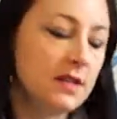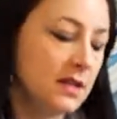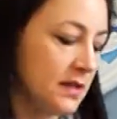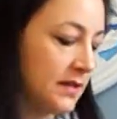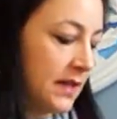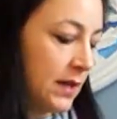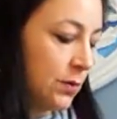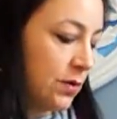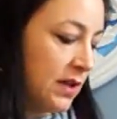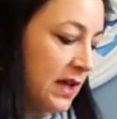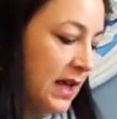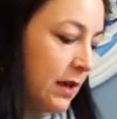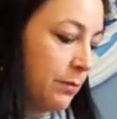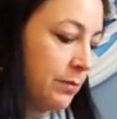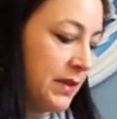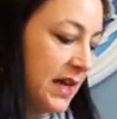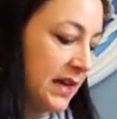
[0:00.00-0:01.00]
that will
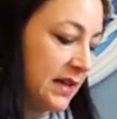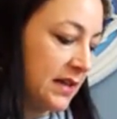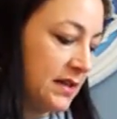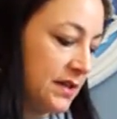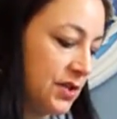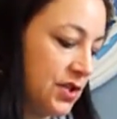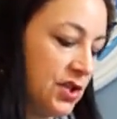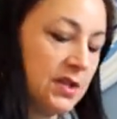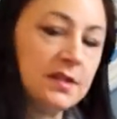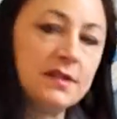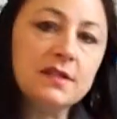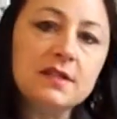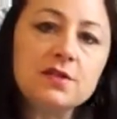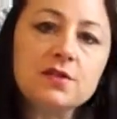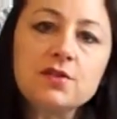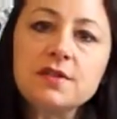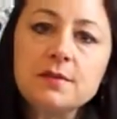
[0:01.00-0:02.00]
help that condition, disease,
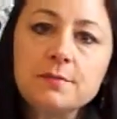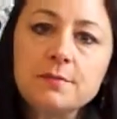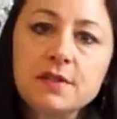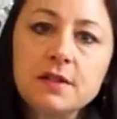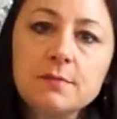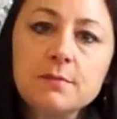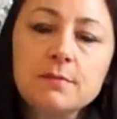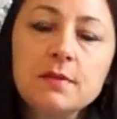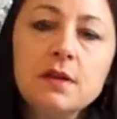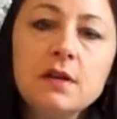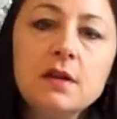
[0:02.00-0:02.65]
or symptom.